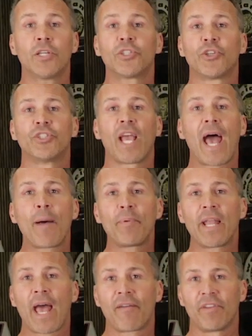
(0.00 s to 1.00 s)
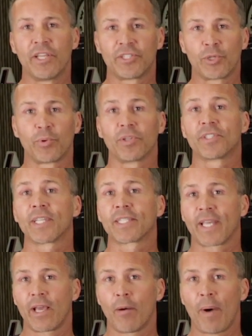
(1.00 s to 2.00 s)
Should you happen to have an issue with your
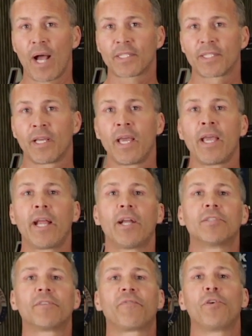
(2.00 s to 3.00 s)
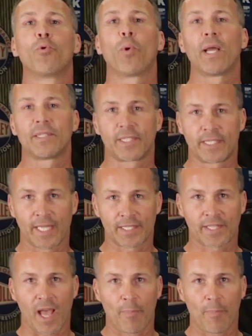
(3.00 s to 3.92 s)
6AL box, here's a few ways to test the